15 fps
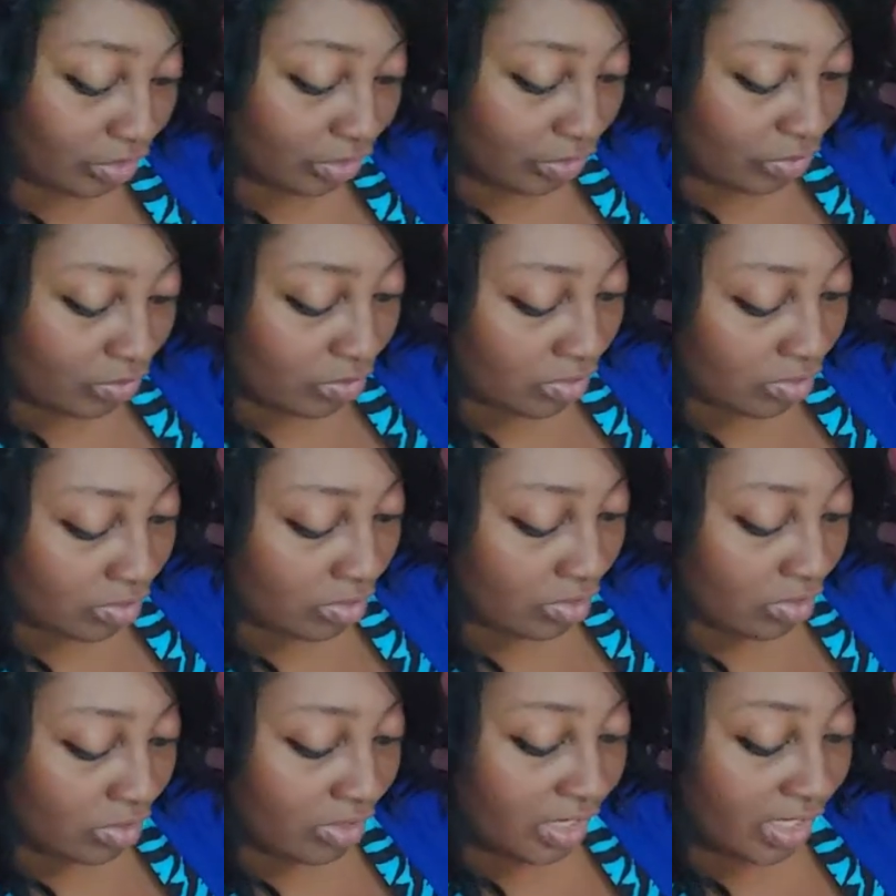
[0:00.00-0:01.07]
glue,
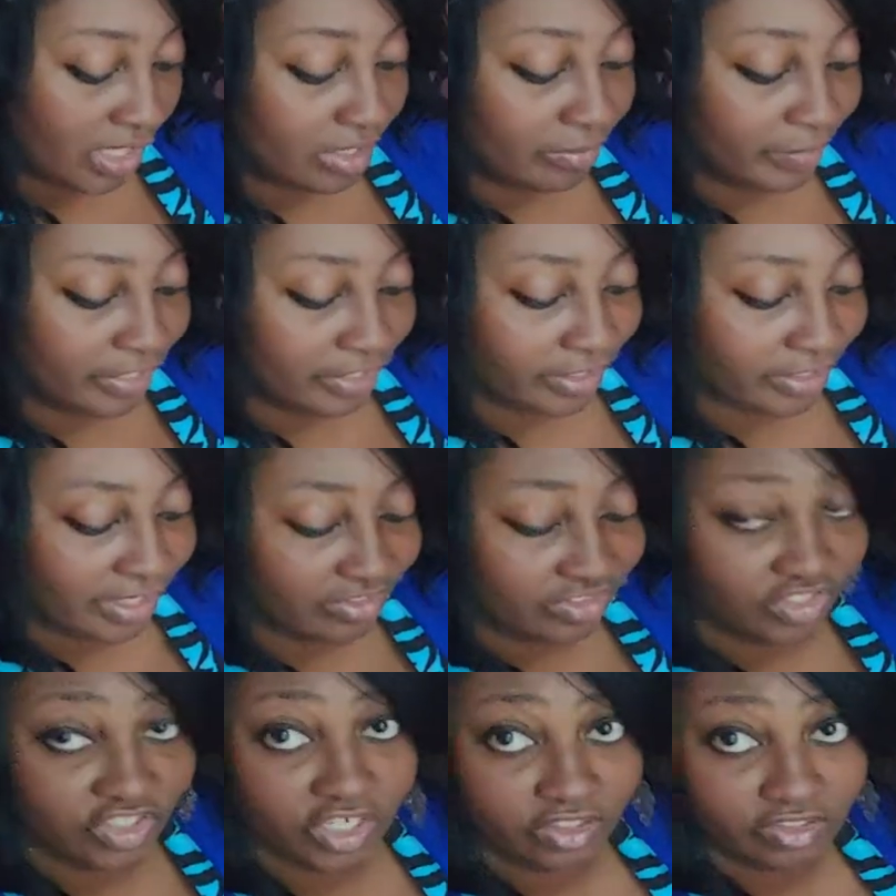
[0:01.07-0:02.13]
the heat and bond has
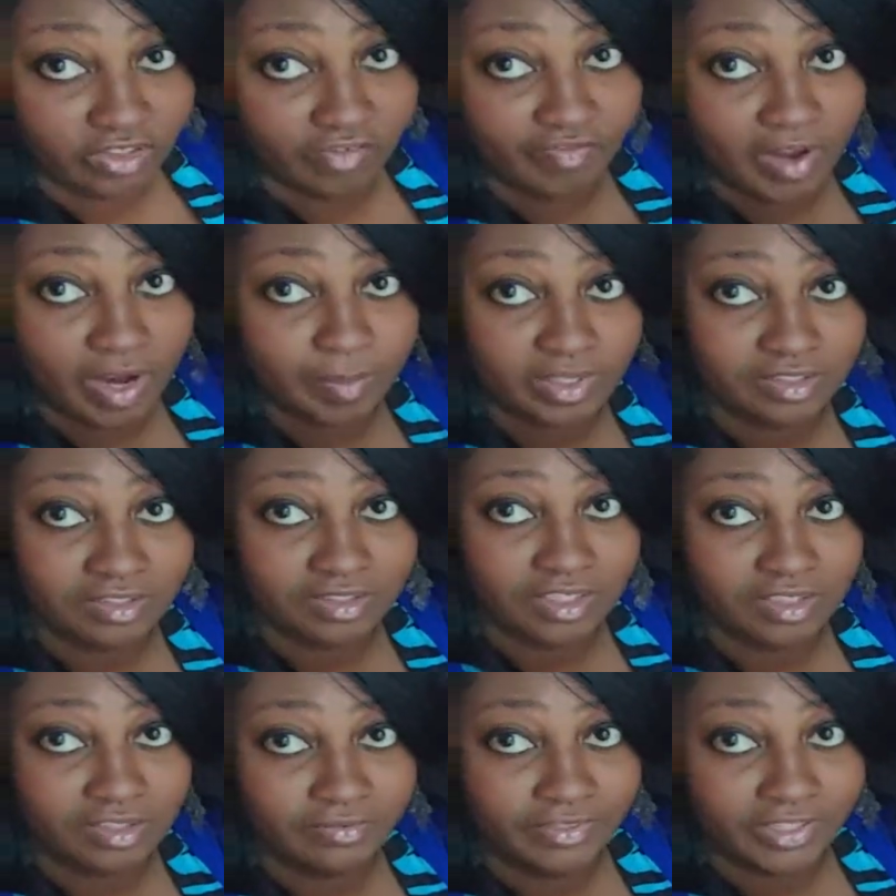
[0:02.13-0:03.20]
stuck to the fabric
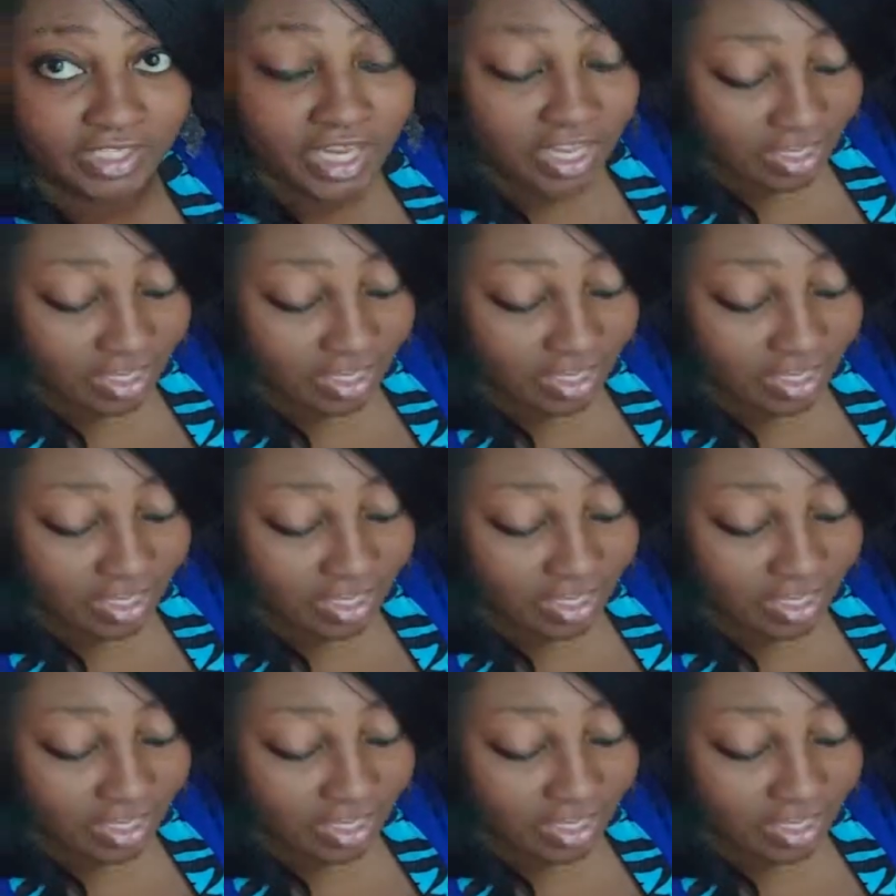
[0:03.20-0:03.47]
successfully.